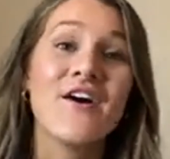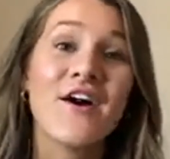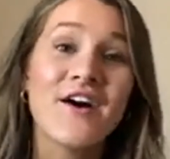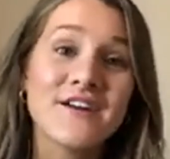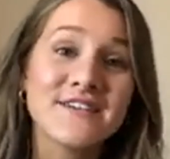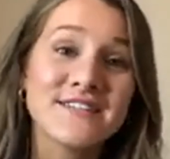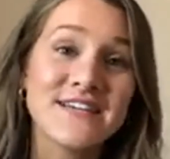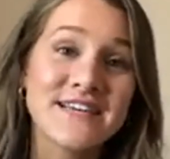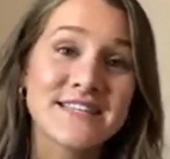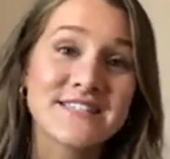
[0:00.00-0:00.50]

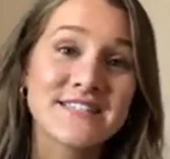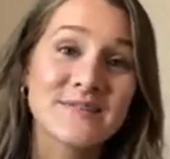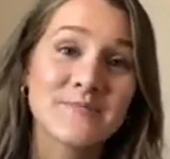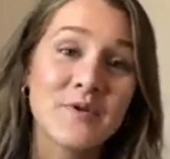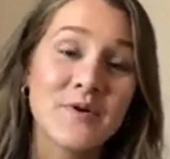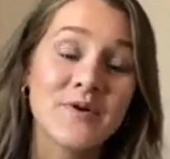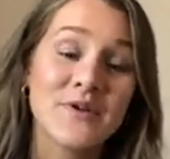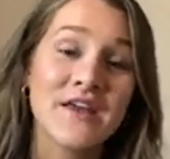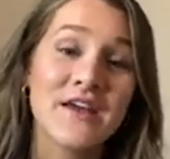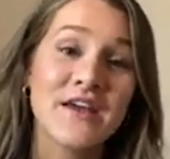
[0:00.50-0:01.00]
our
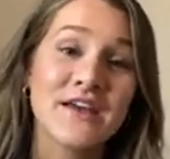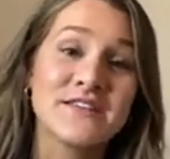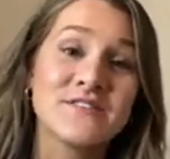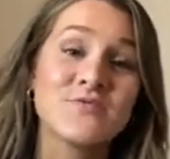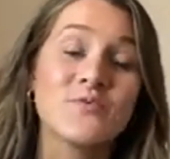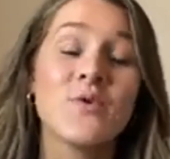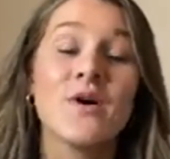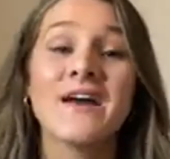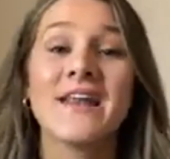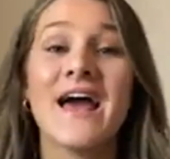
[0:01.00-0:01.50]
testimony is
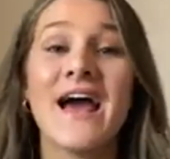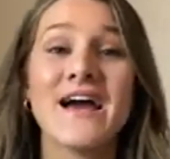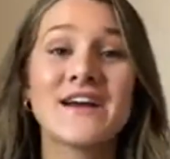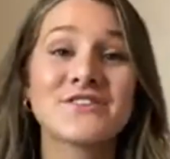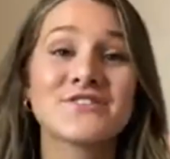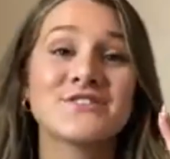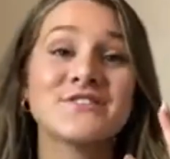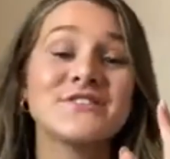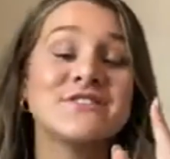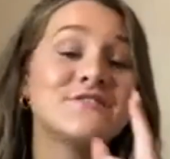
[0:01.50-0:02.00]
what
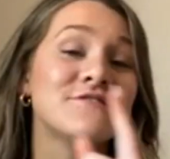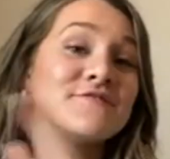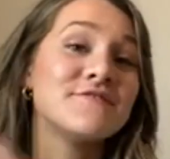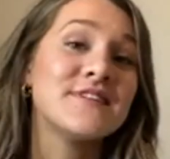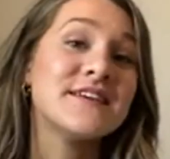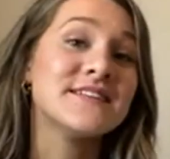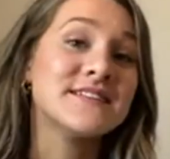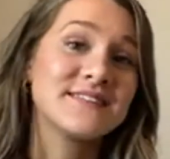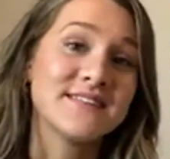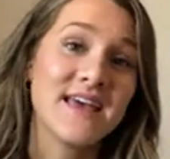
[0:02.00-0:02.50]
actually
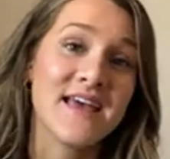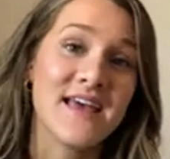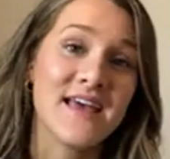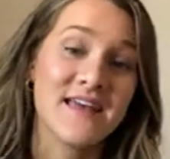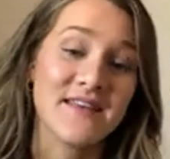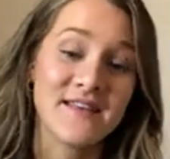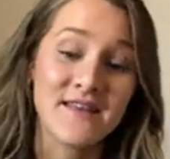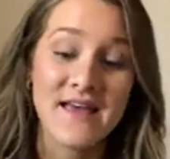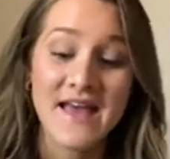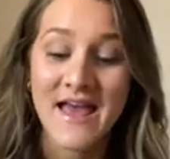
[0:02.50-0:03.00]
defeats
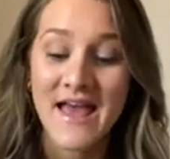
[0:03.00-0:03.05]
Satan.